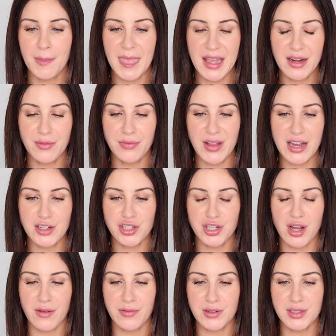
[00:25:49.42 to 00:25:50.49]
In a flash, it
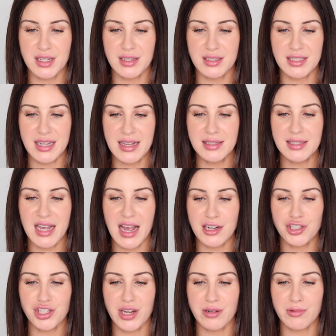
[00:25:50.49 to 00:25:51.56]
offers an intense high
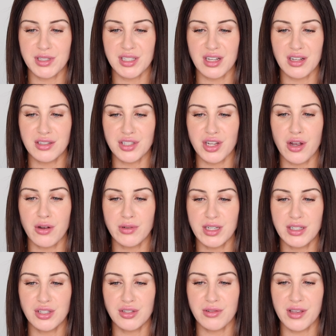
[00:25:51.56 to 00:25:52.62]
shine result,
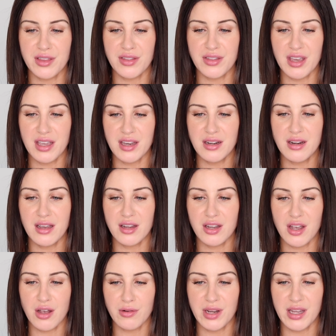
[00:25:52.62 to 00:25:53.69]
owning to a thin
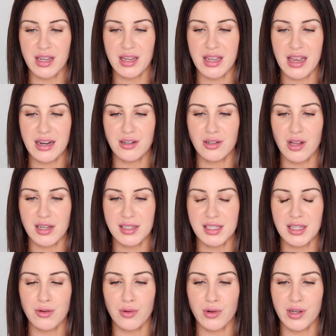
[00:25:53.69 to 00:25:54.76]
coating and
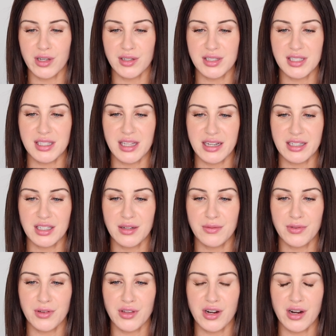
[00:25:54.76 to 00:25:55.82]
glossy oil selected
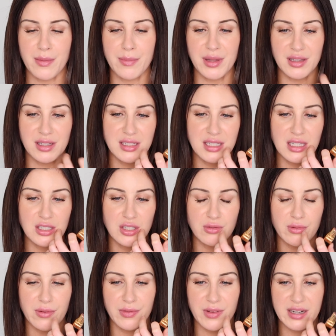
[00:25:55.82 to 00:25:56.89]
for their ability to
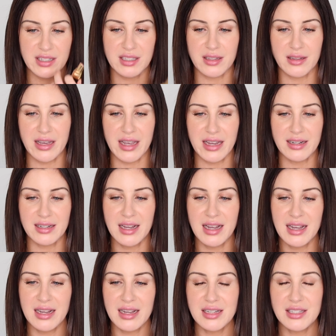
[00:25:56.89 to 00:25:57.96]
reflect the light.
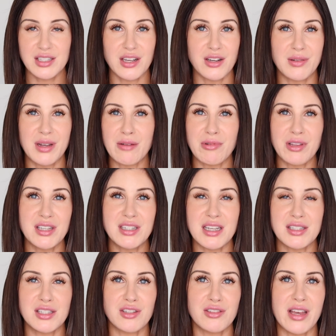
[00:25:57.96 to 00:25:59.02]
So it really
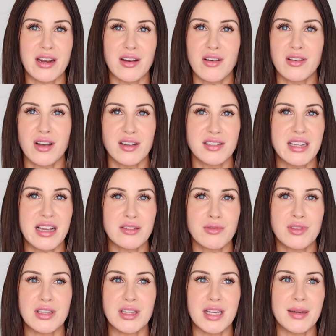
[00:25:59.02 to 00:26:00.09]
does do that. On contact
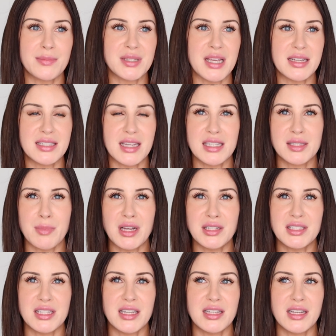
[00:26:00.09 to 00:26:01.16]
with the lips, it does
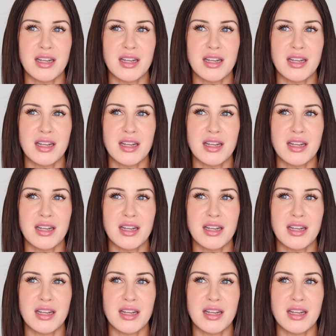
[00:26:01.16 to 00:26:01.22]
melt in.